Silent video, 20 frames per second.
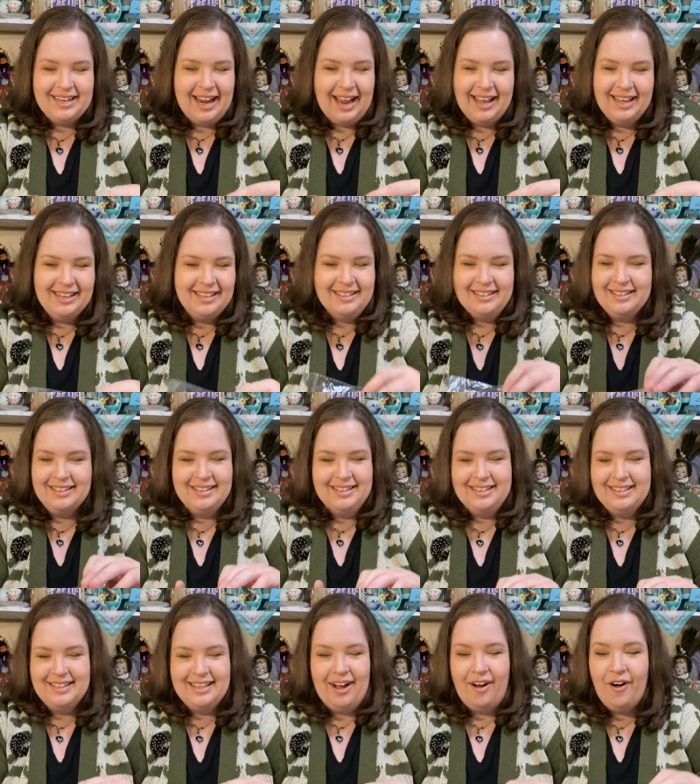I,
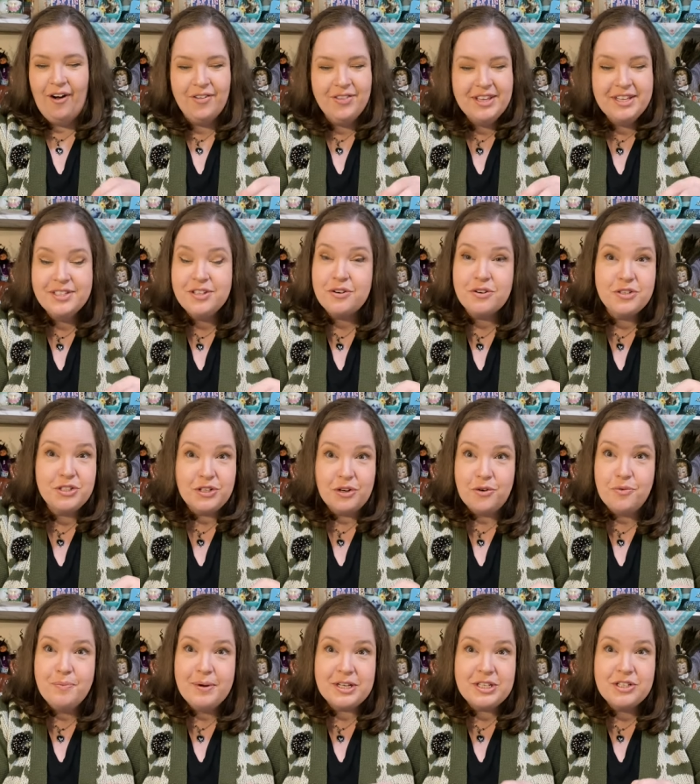all these are so
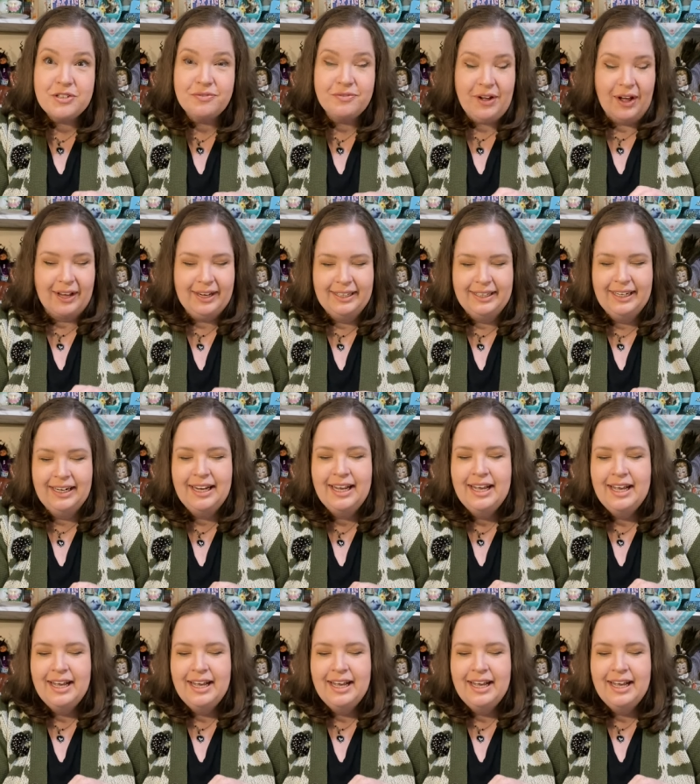much fun,